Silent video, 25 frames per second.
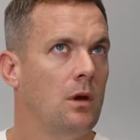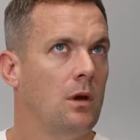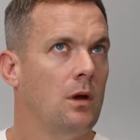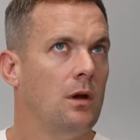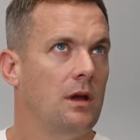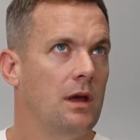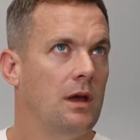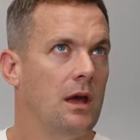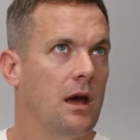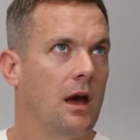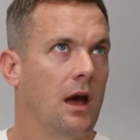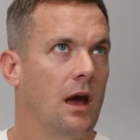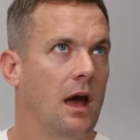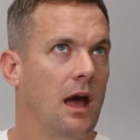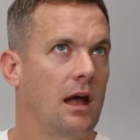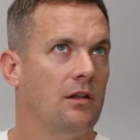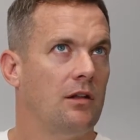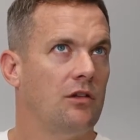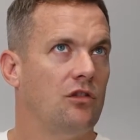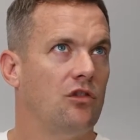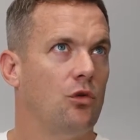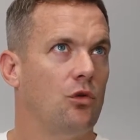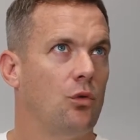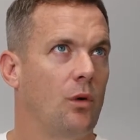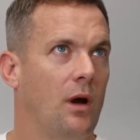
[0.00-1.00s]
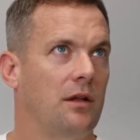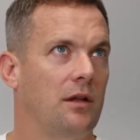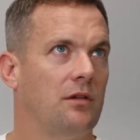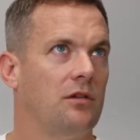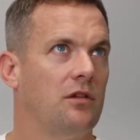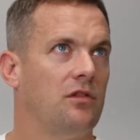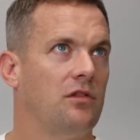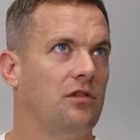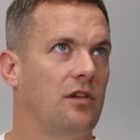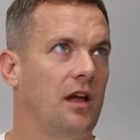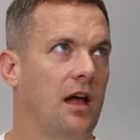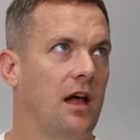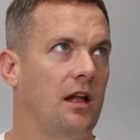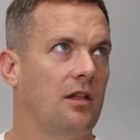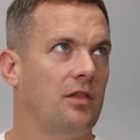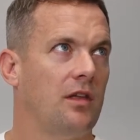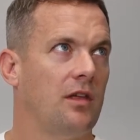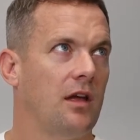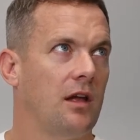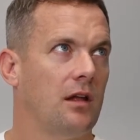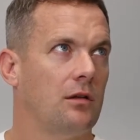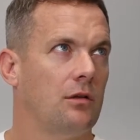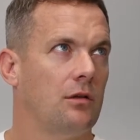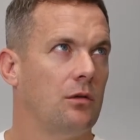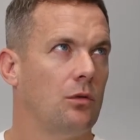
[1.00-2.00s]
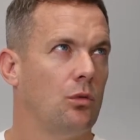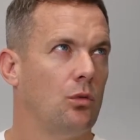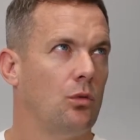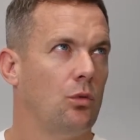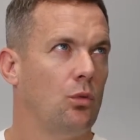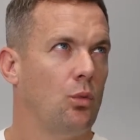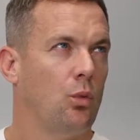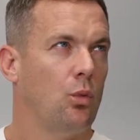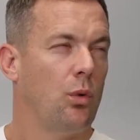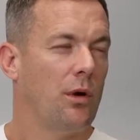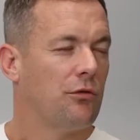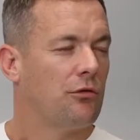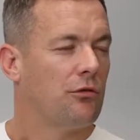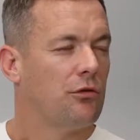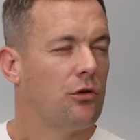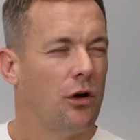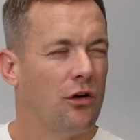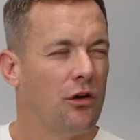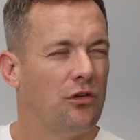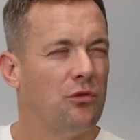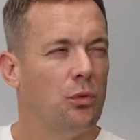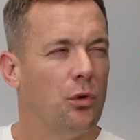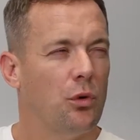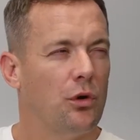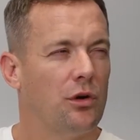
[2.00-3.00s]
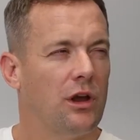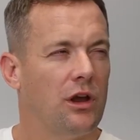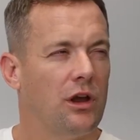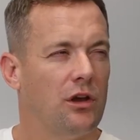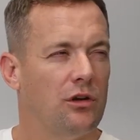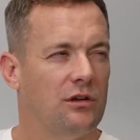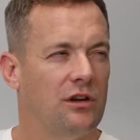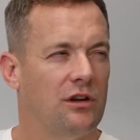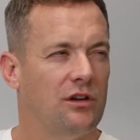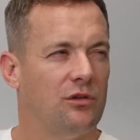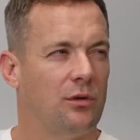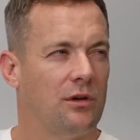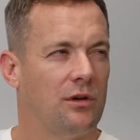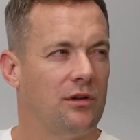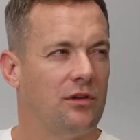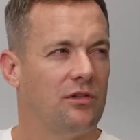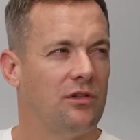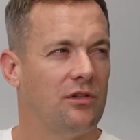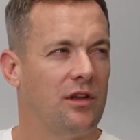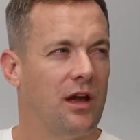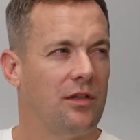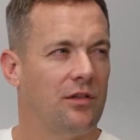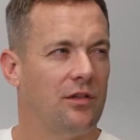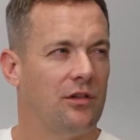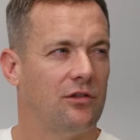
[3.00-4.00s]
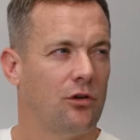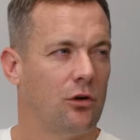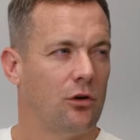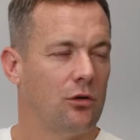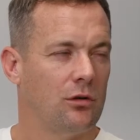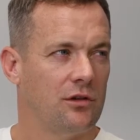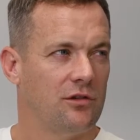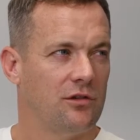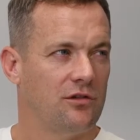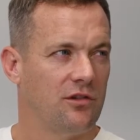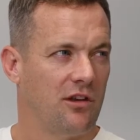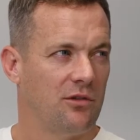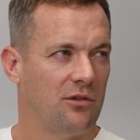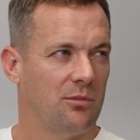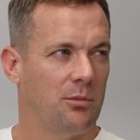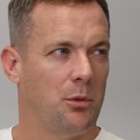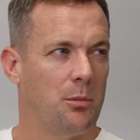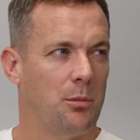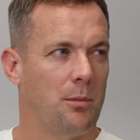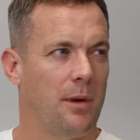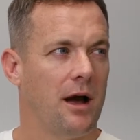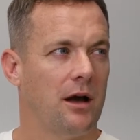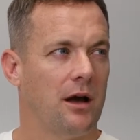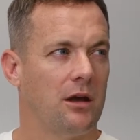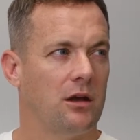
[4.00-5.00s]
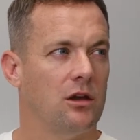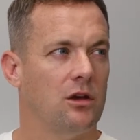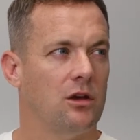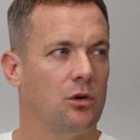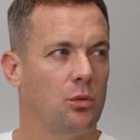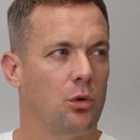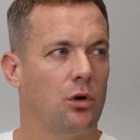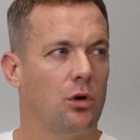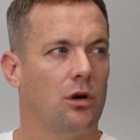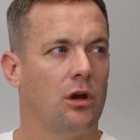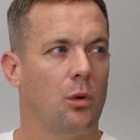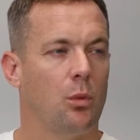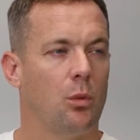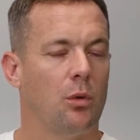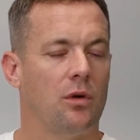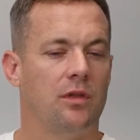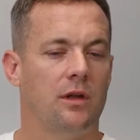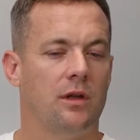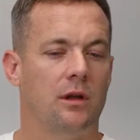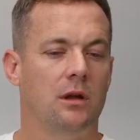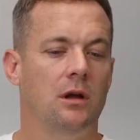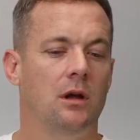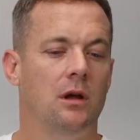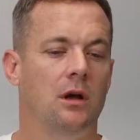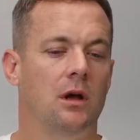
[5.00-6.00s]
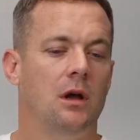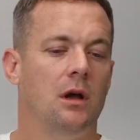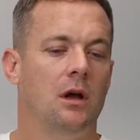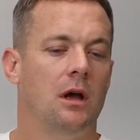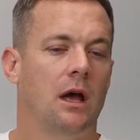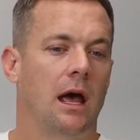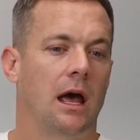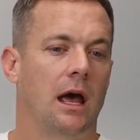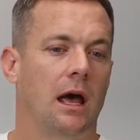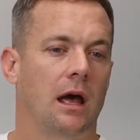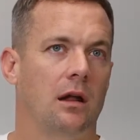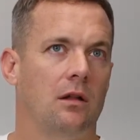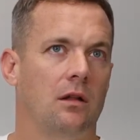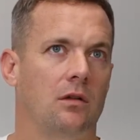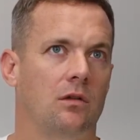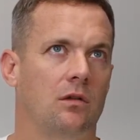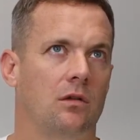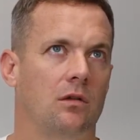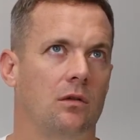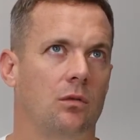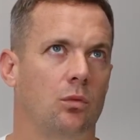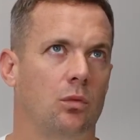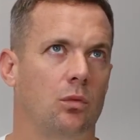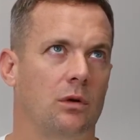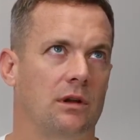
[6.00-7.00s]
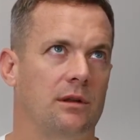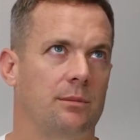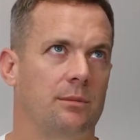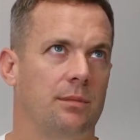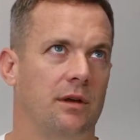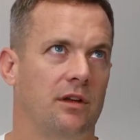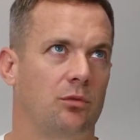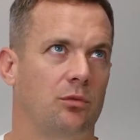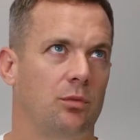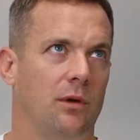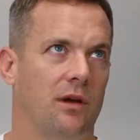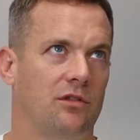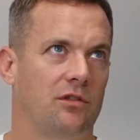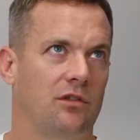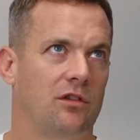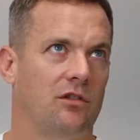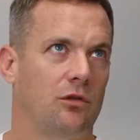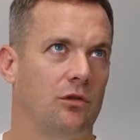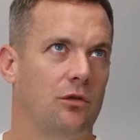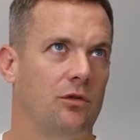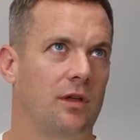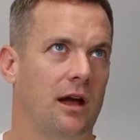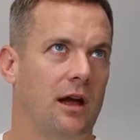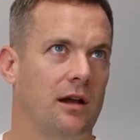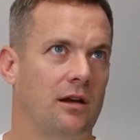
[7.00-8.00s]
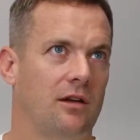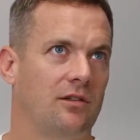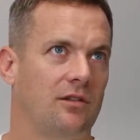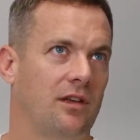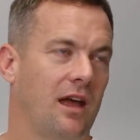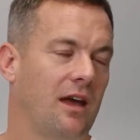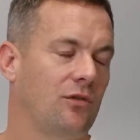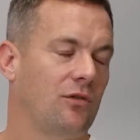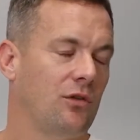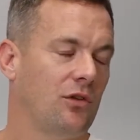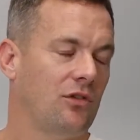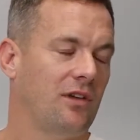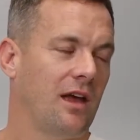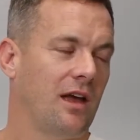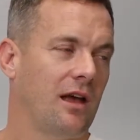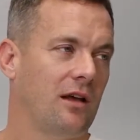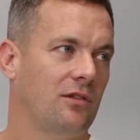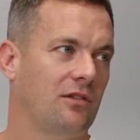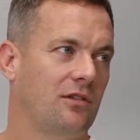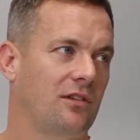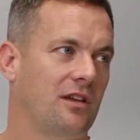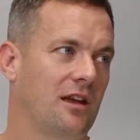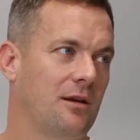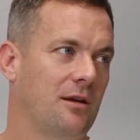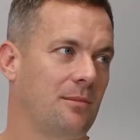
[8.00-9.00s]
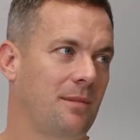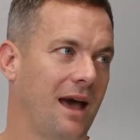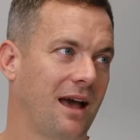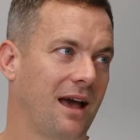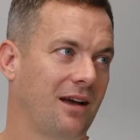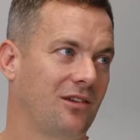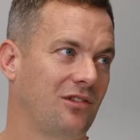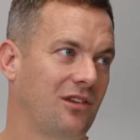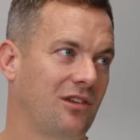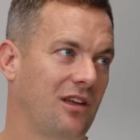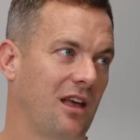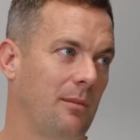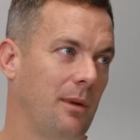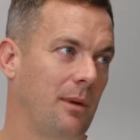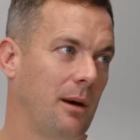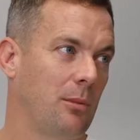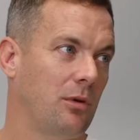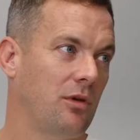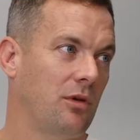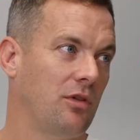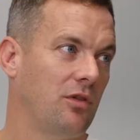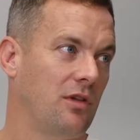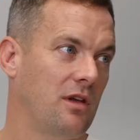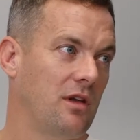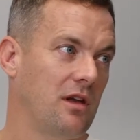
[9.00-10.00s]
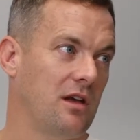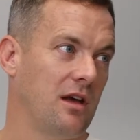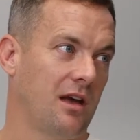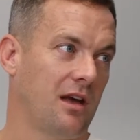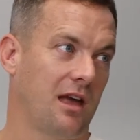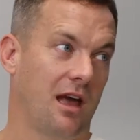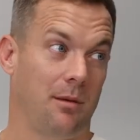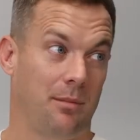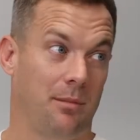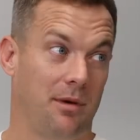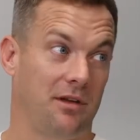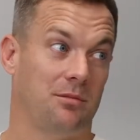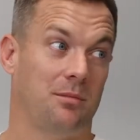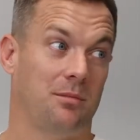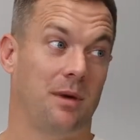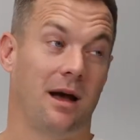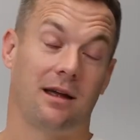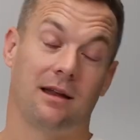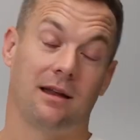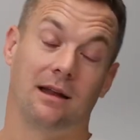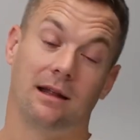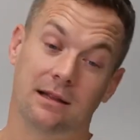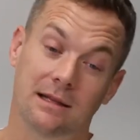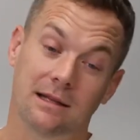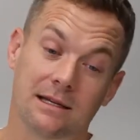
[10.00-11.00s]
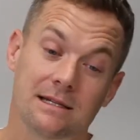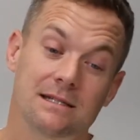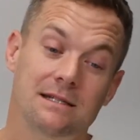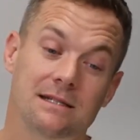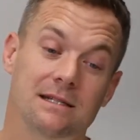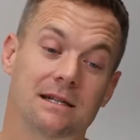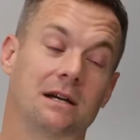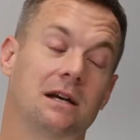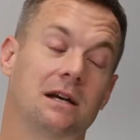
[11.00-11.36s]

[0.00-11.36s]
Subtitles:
Yeah. And to understand then whether or not it's working, you need to understand the total addressable market you're working within. And one of the best ways to do that is to have your sales team actually come up with the account-based marketing list.